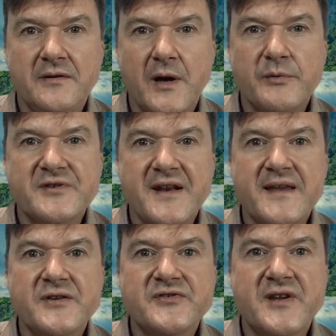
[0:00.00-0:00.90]
I want to
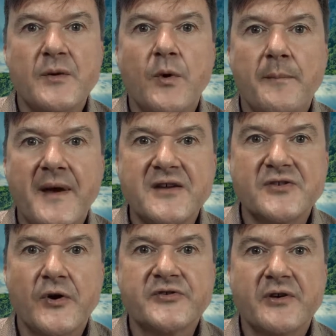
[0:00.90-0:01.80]
let you see what makes
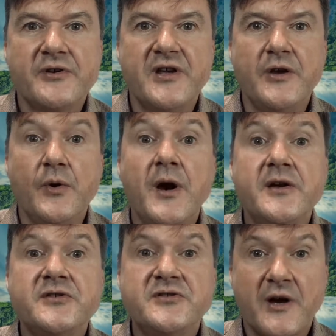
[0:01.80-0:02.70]
Otto Q
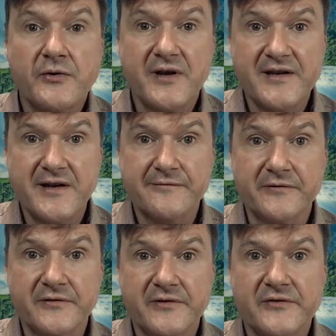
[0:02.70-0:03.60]
totally
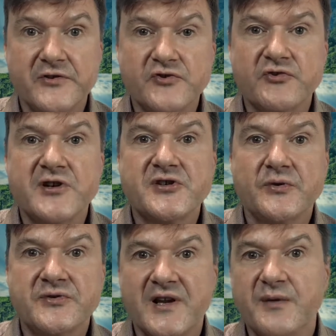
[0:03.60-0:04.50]
different to
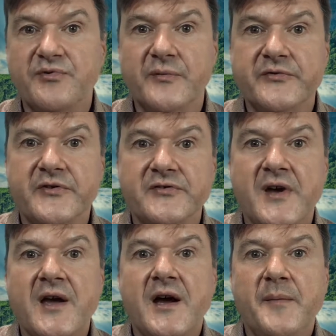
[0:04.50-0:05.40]
traditional teleprompters
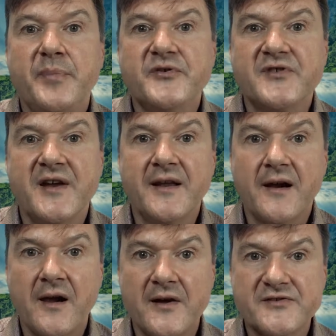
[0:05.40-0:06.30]
and puts it in a
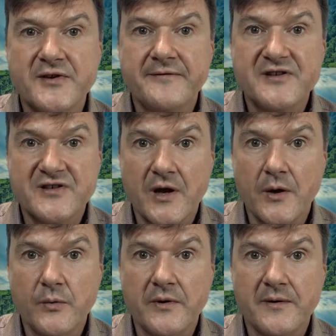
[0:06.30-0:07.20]
class of its own.